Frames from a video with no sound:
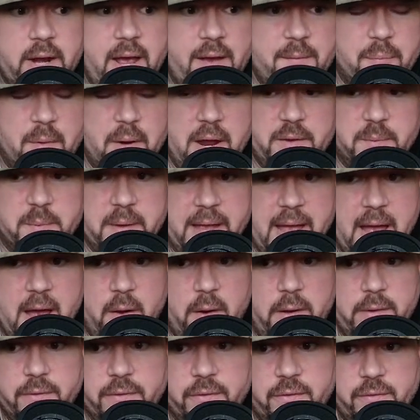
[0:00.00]
have Bryce
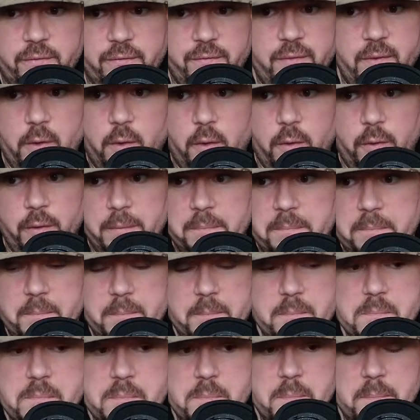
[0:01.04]
McGowan's fill
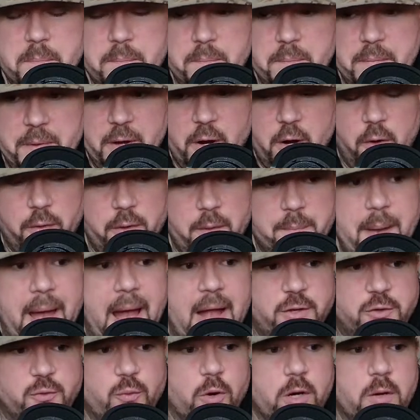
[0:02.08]
the
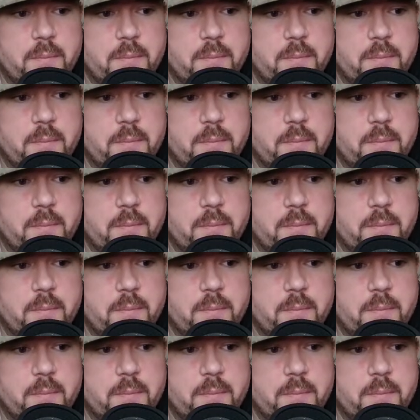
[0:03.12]
patchwork